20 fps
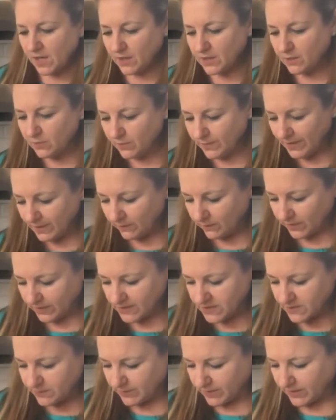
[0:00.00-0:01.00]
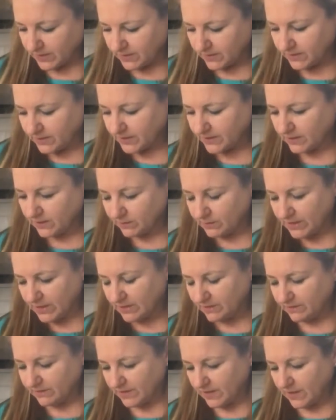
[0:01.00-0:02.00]
You might want to sprinkle a little bit
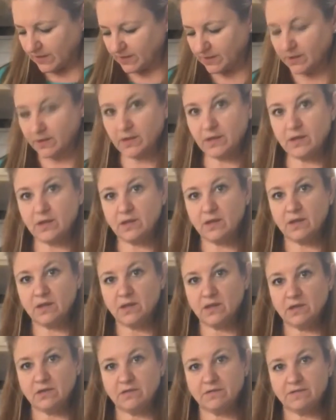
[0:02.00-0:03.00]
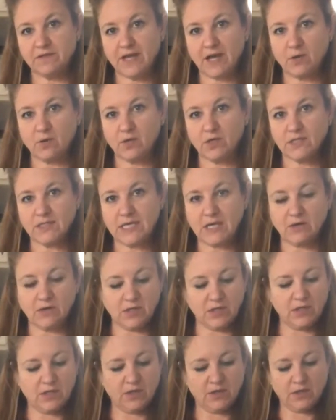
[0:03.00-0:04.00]
of flour down
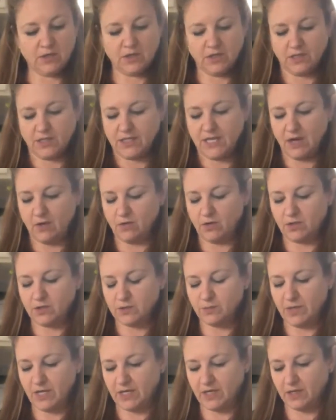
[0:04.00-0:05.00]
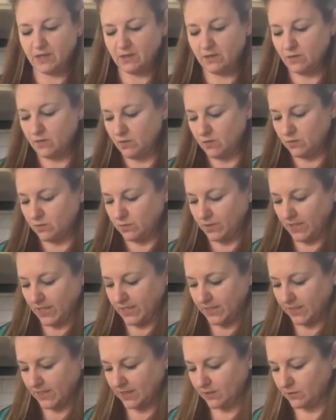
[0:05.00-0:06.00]
on your counter, depending on what
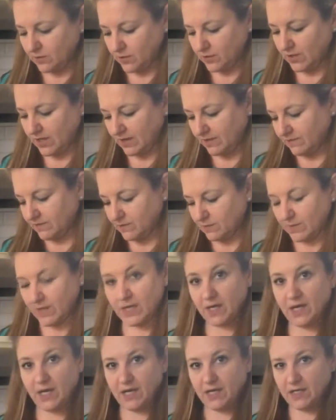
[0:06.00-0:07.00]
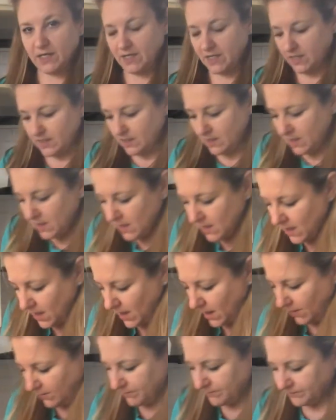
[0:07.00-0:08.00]
kind of counter you have. You might not need it.
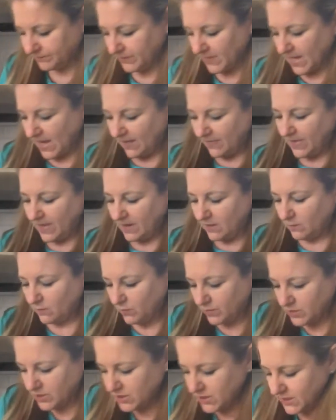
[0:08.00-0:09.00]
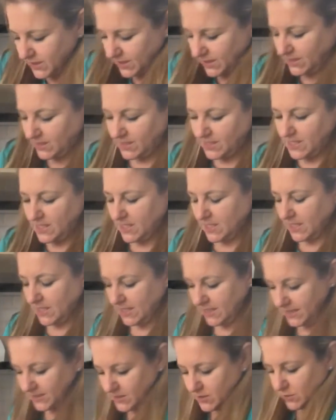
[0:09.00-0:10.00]
And then we're just going to knead it
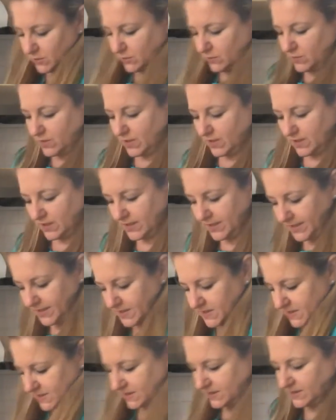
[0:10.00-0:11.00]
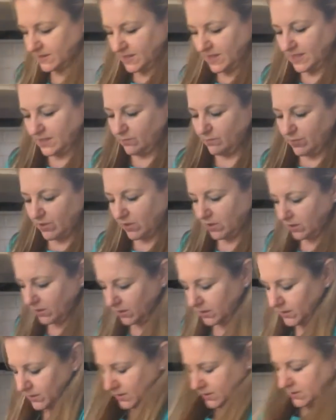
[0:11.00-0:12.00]
into a nice kind of
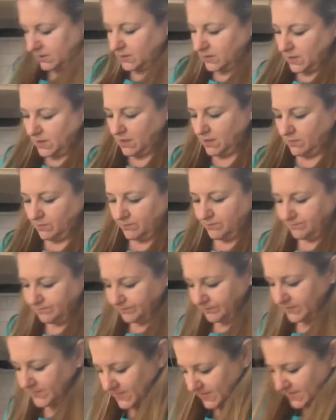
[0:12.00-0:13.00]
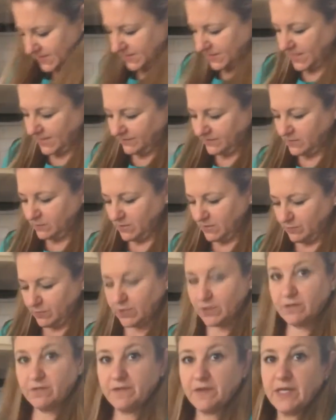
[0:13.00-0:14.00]
ball. Doesn't have to be
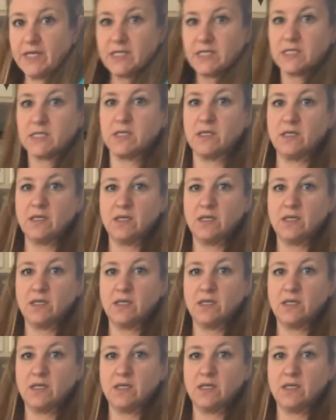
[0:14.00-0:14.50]
perfect.